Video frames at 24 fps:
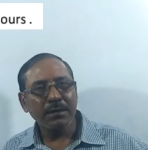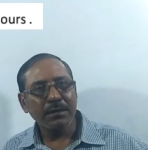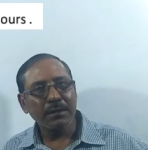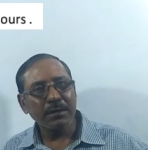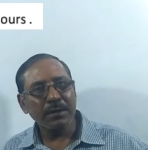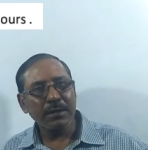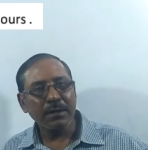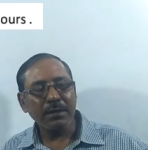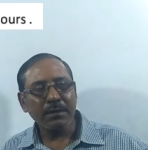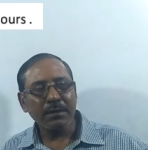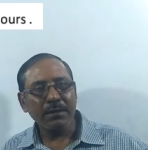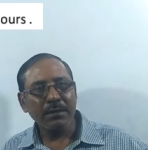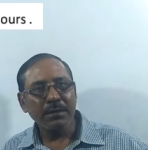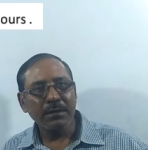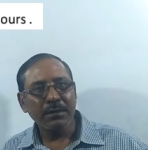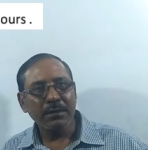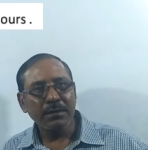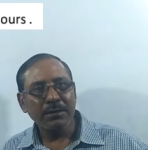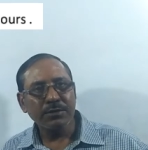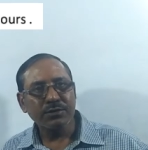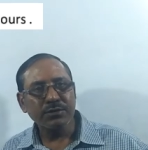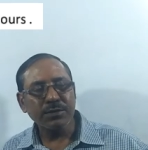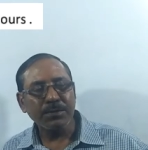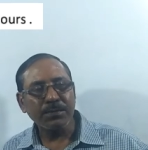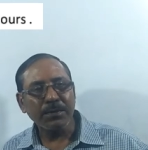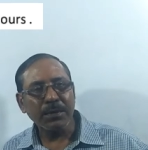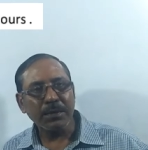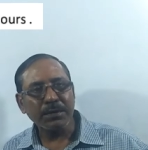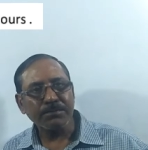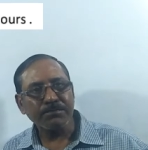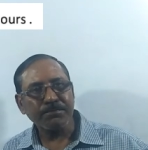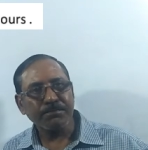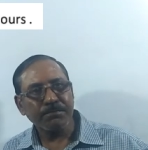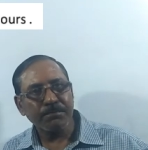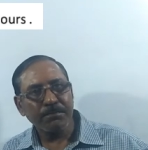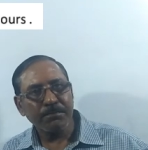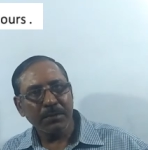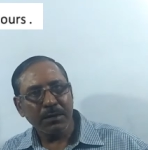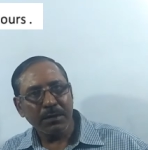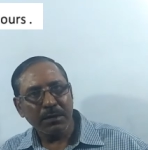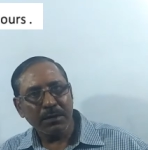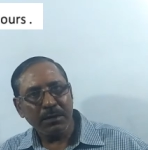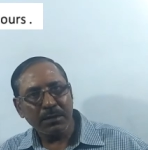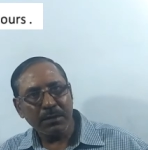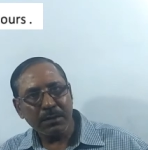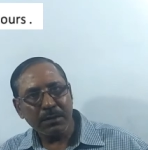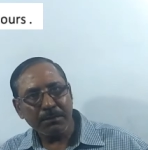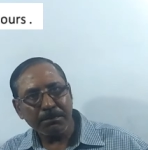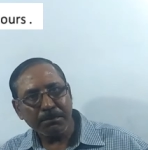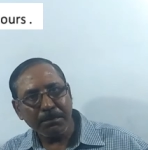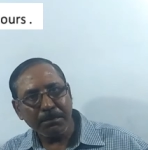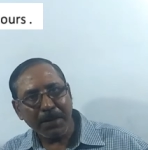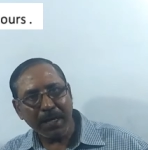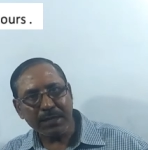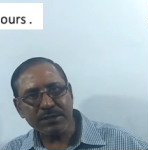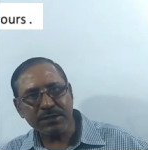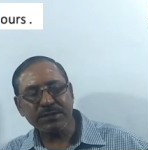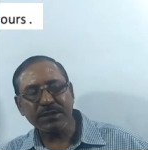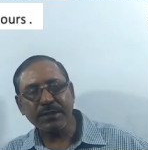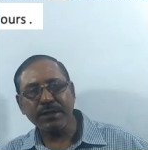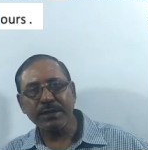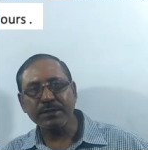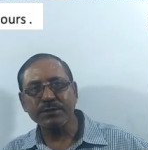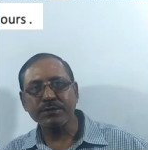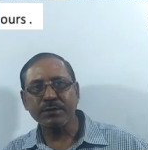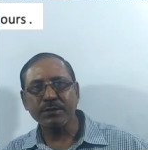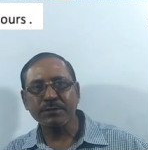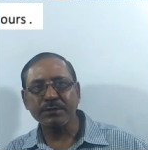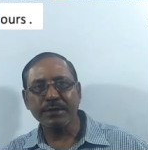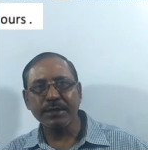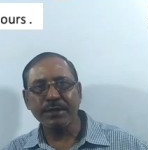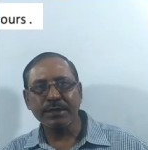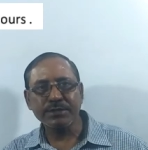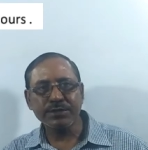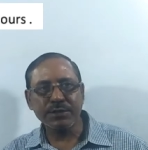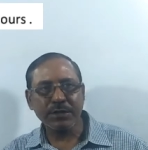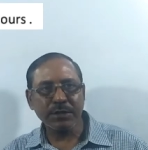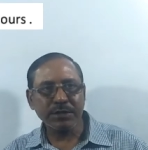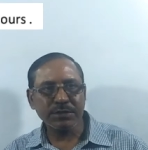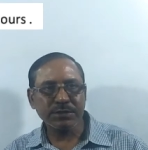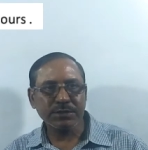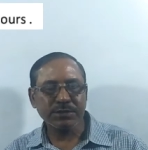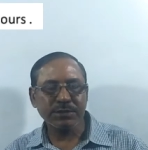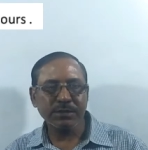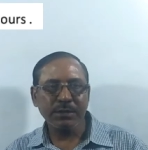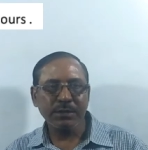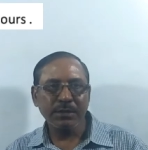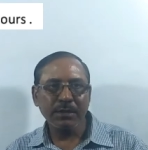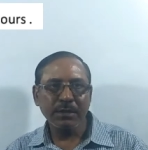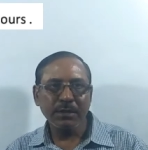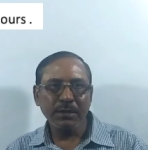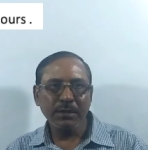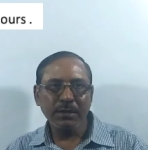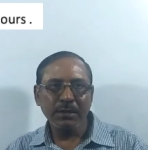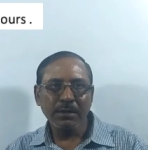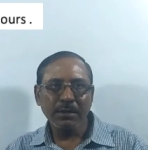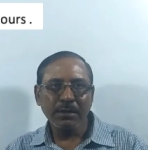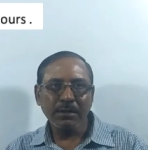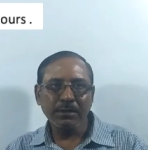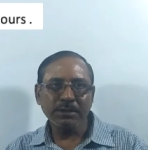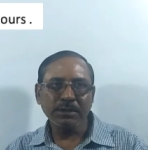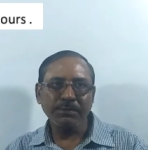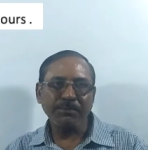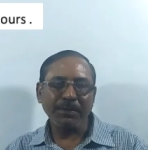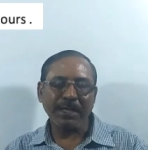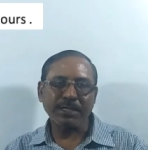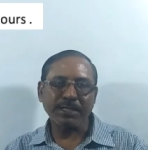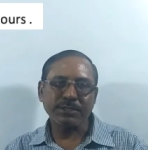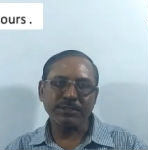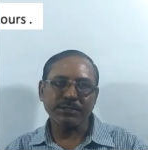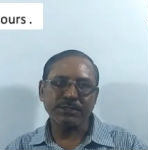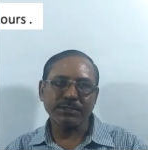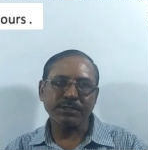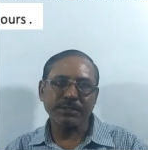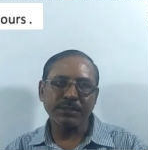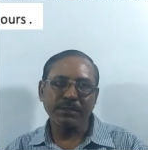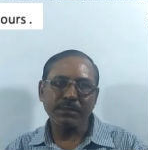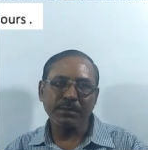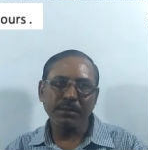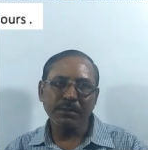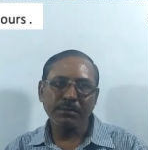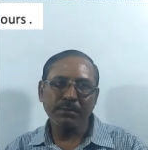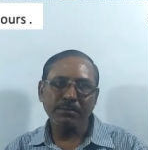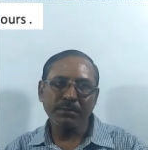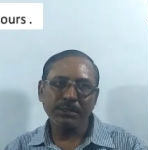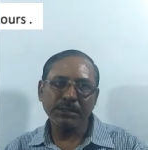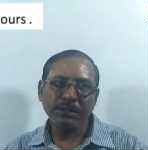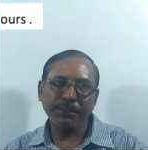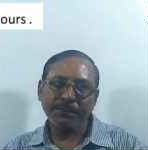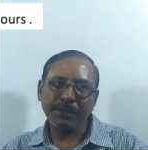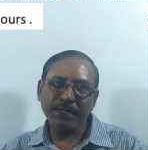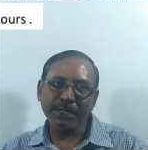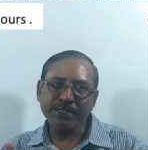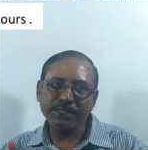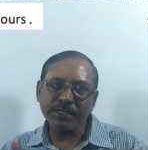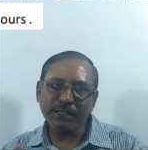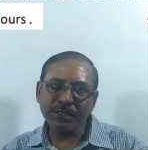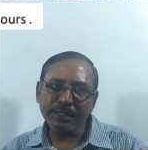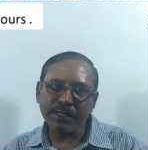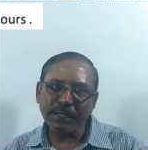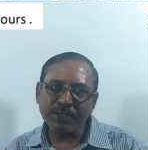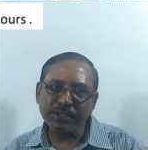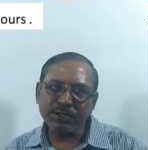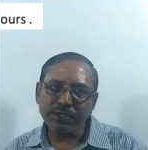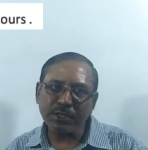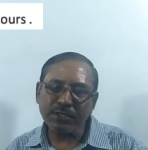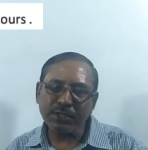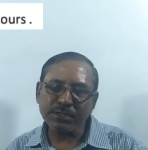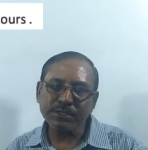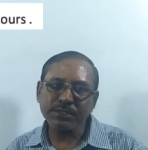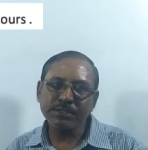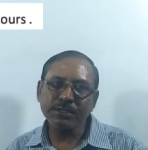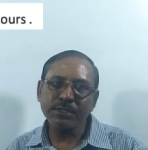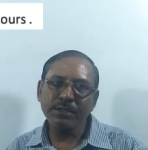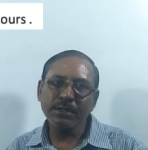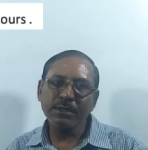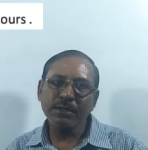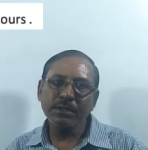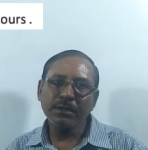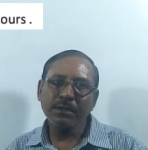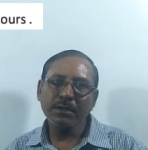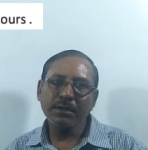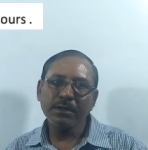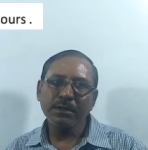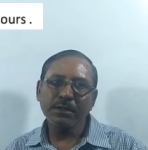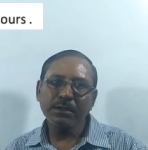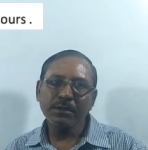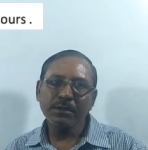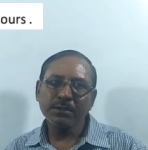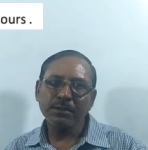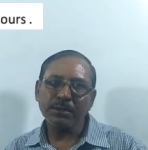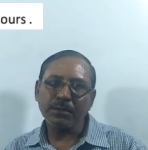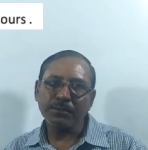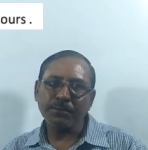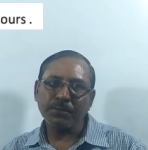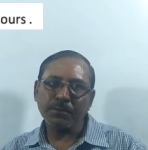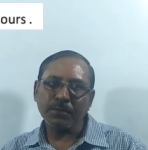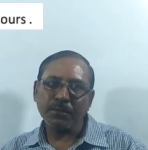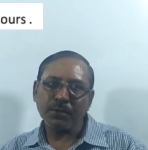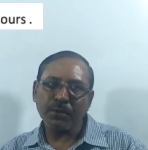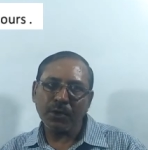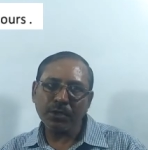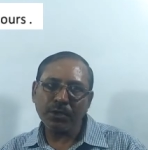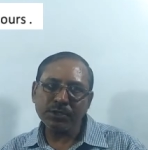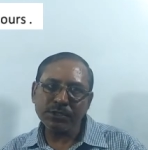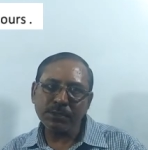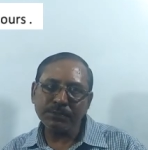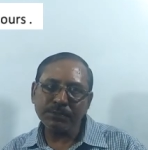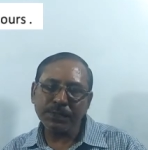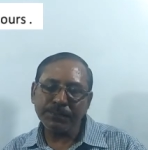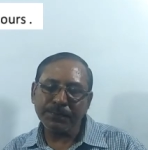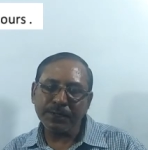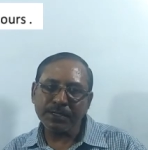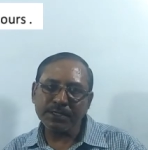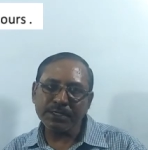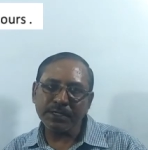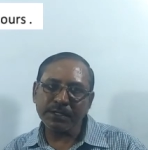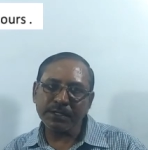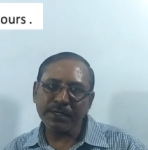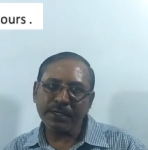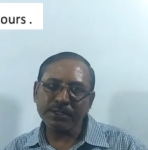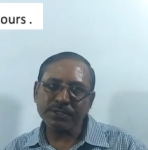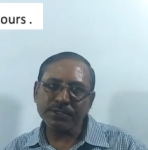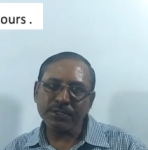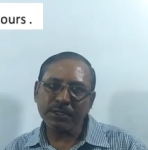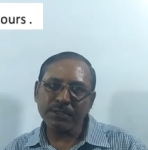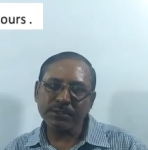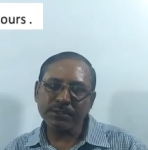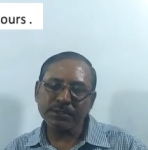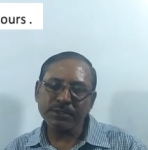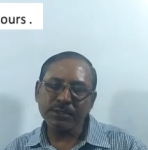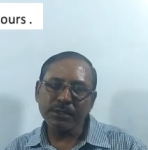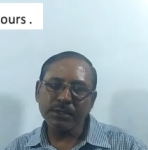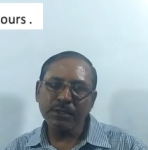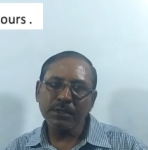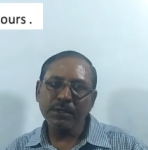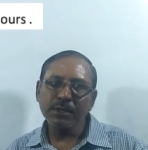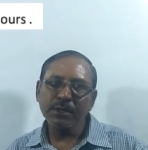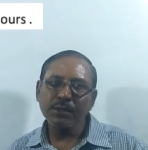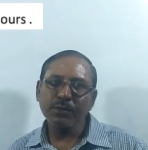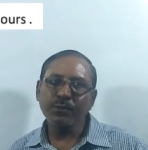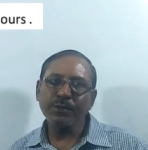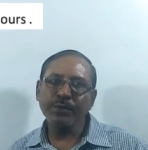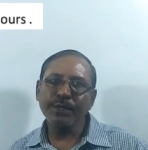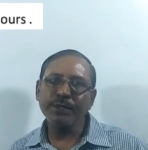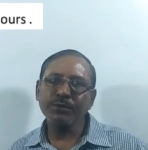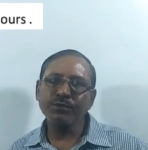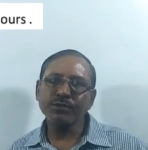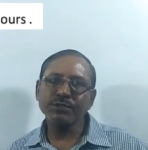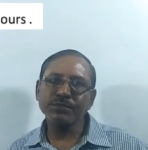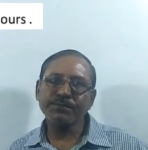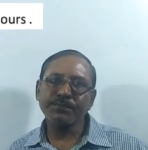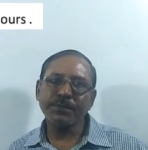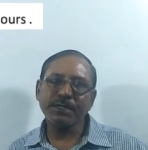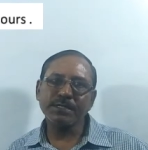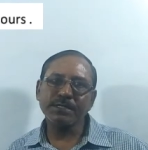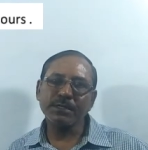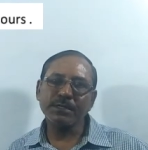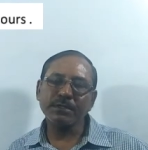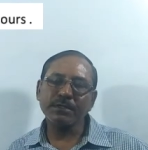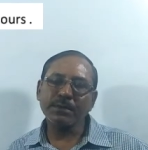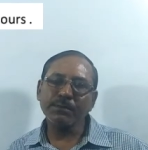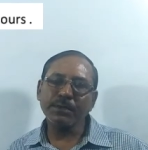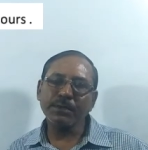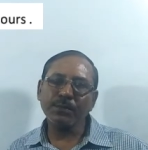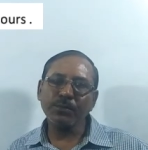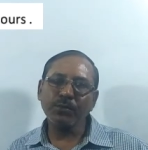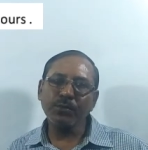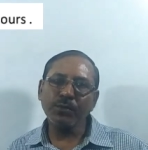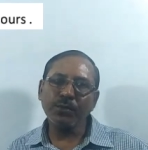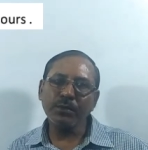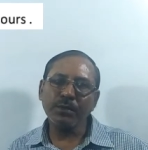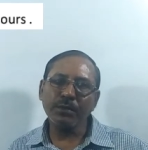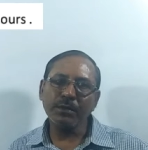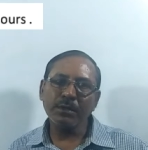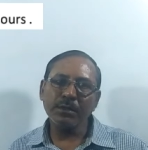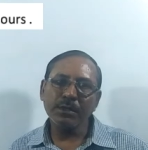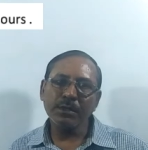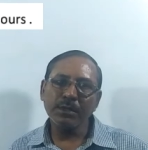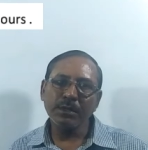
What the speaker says: Clear? So for past result, result is the past. For the present result, the cause of the present result, we use present number 4.